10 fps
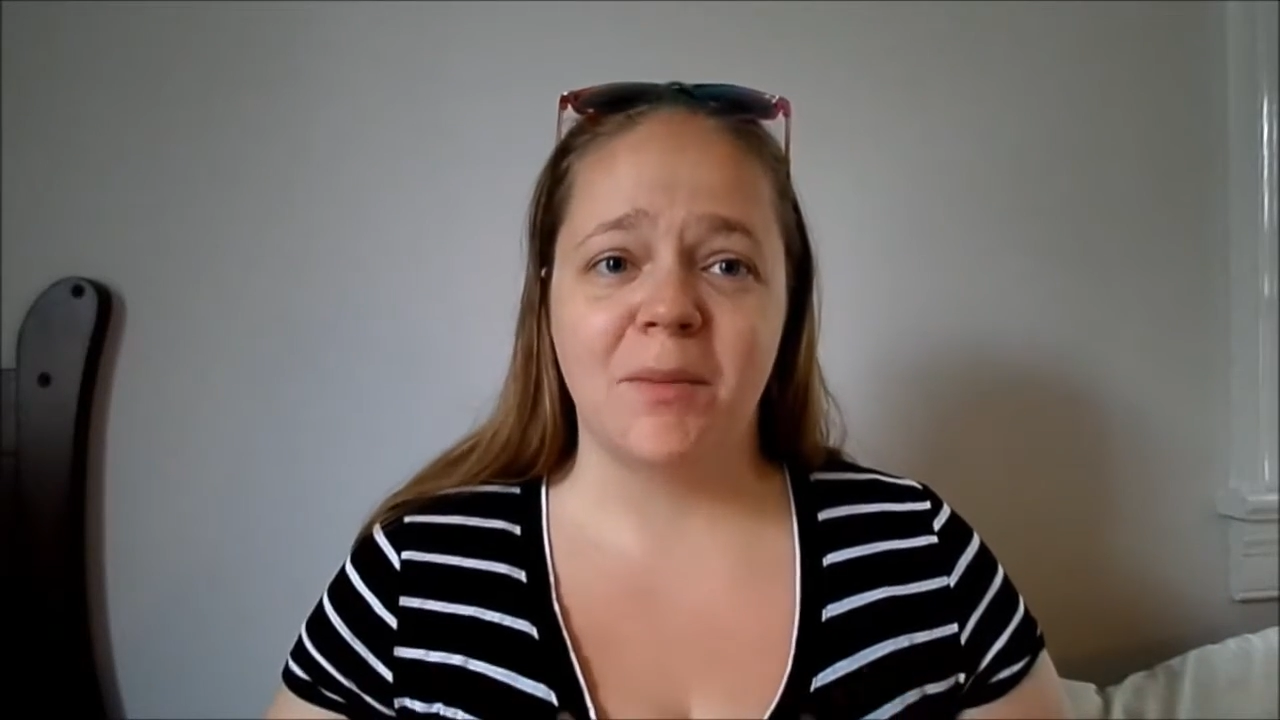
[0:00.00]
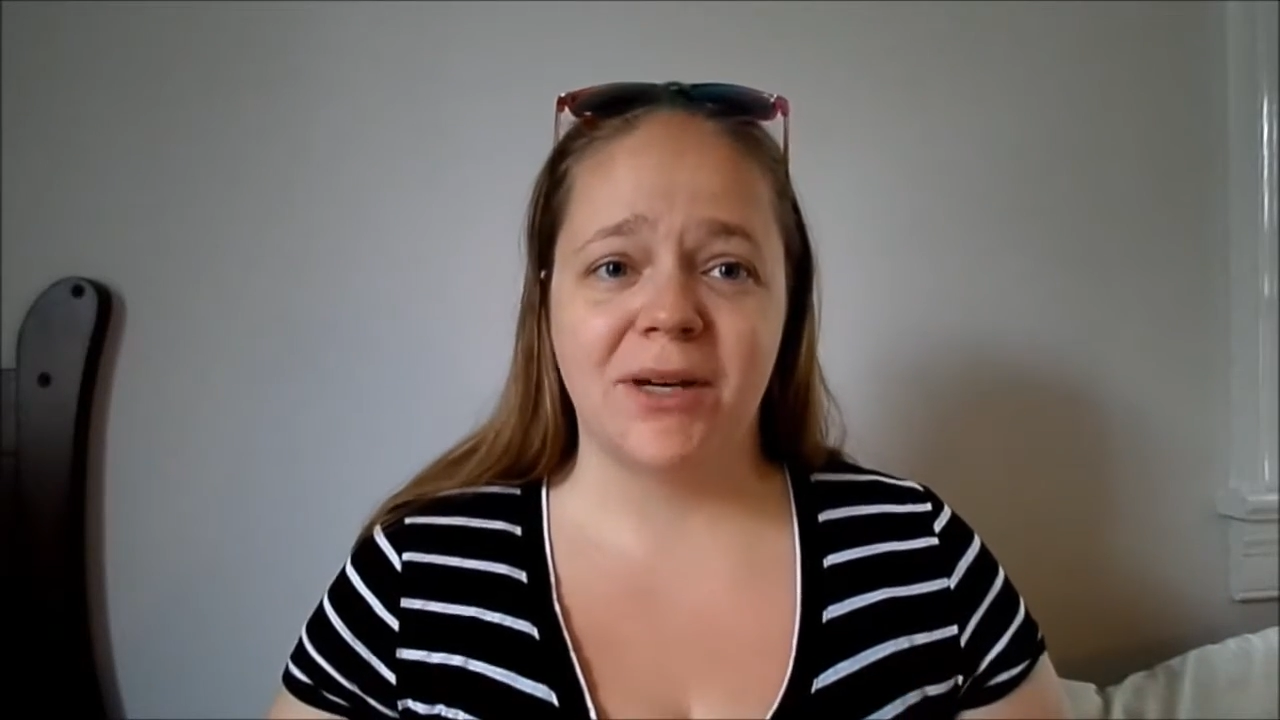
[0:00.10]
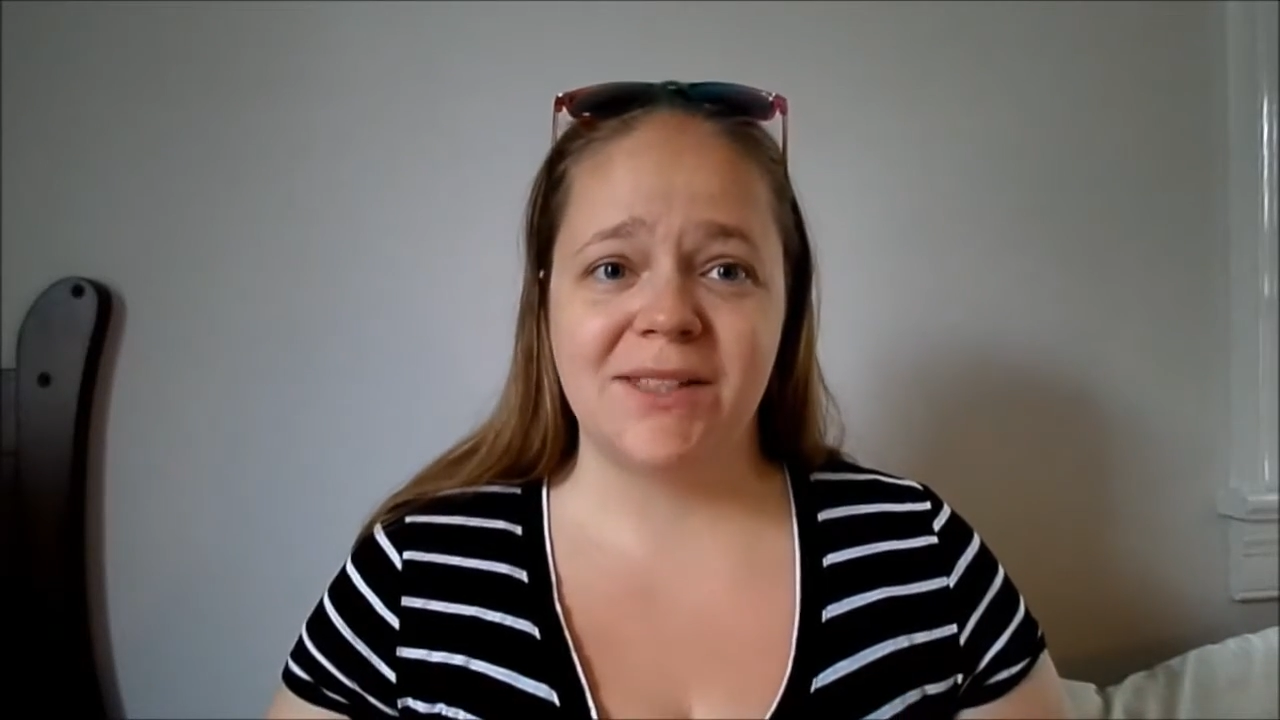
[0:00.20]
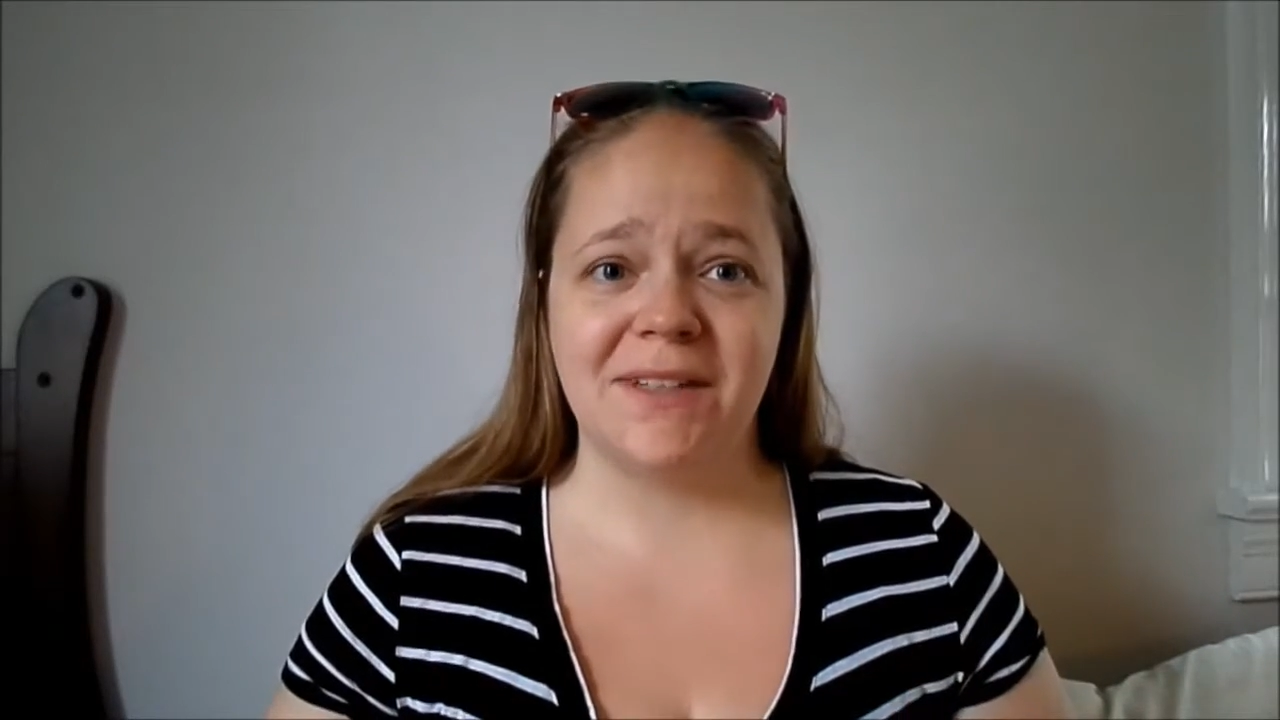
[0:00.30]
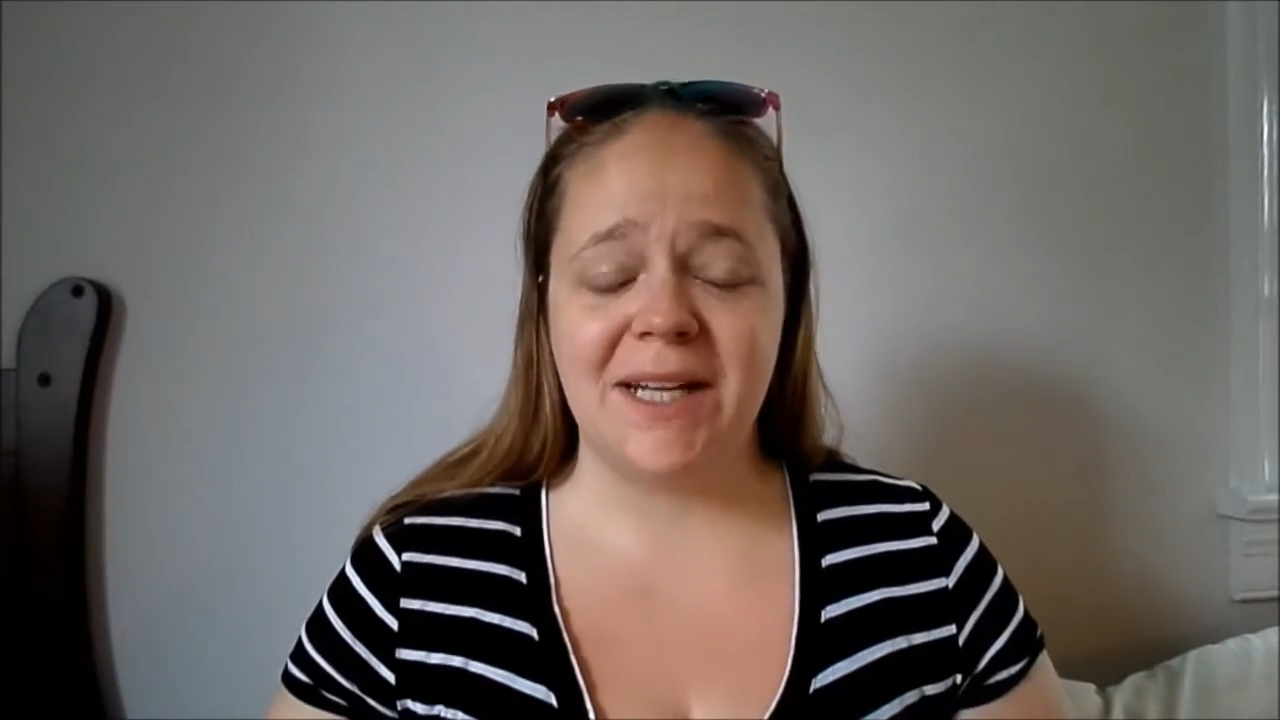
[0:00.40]

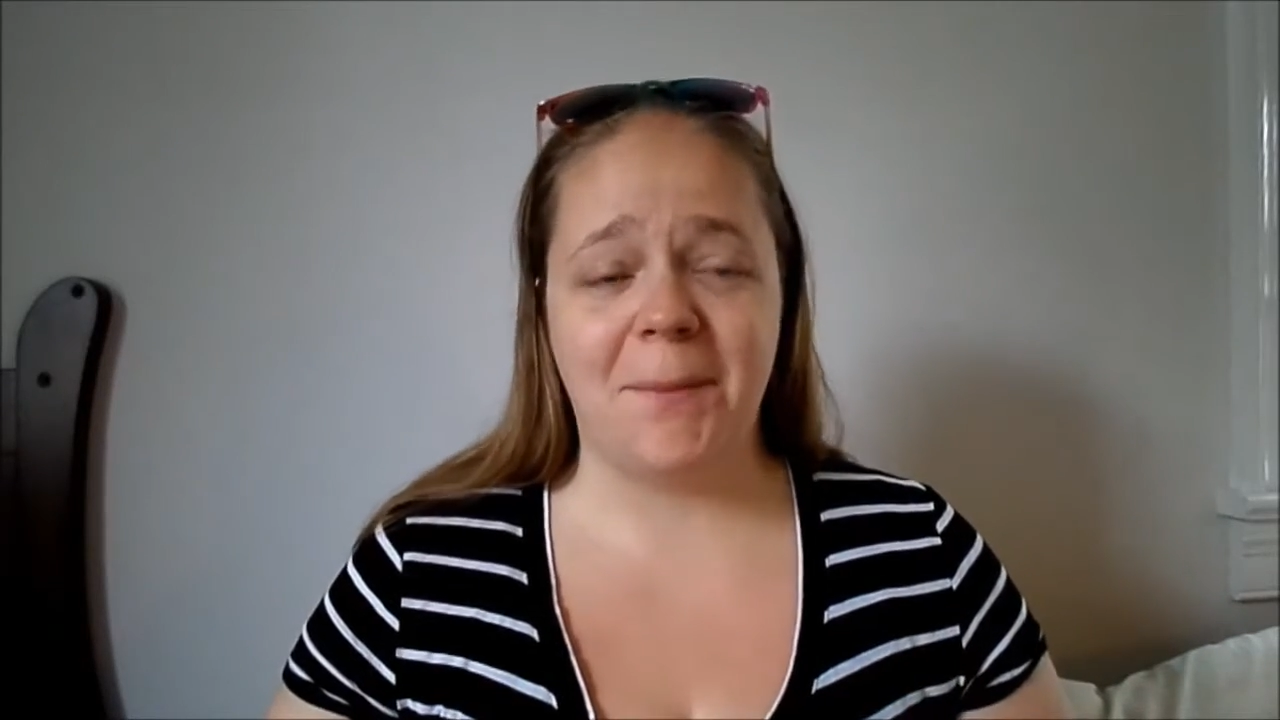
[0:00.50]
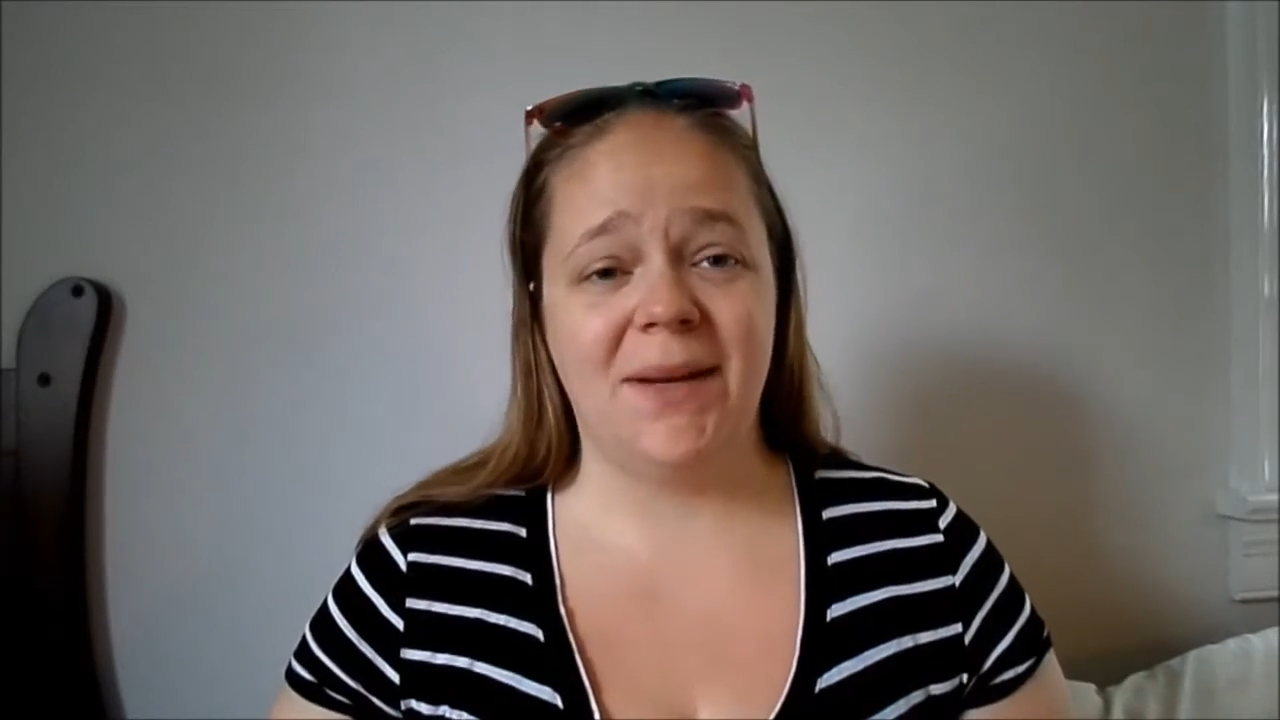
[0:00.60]
breastfeeding